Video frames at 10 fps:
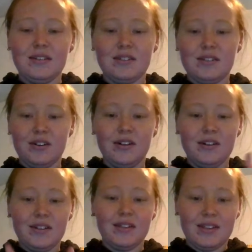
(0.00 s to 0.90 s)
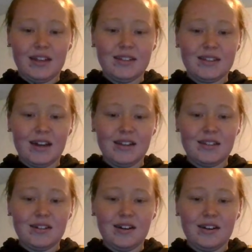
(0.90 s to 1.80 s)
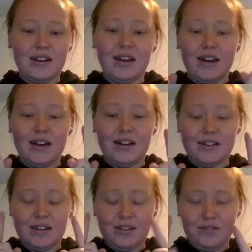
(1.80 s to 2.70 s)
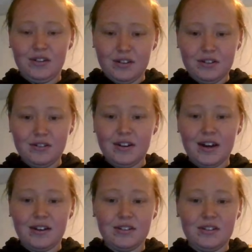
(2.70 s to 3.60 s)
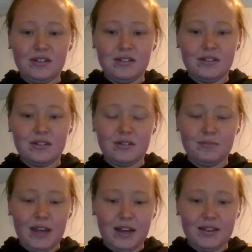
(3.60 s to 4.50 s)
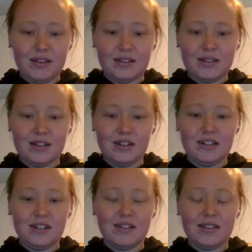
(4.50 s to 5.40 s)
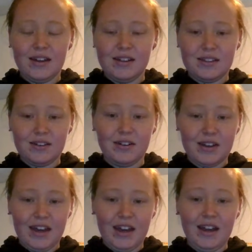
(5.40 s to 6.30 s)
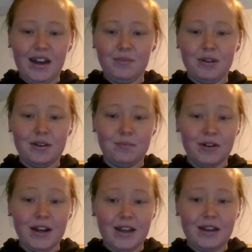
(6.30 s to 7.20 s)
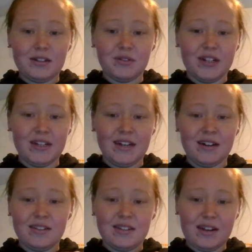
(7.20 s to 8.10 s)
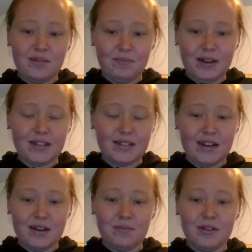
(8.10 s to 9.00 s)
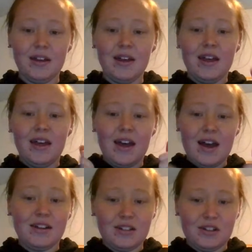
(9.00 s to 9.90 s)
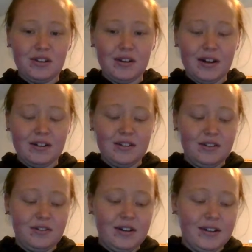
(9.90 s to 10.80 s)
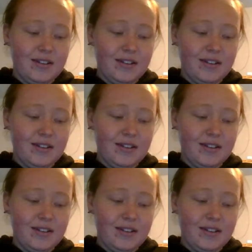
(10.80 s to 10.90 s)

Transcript: So let's get started, and if you don't know how to make these stitches, it's okay. I'm going to break each one down step by step and show you how to do it.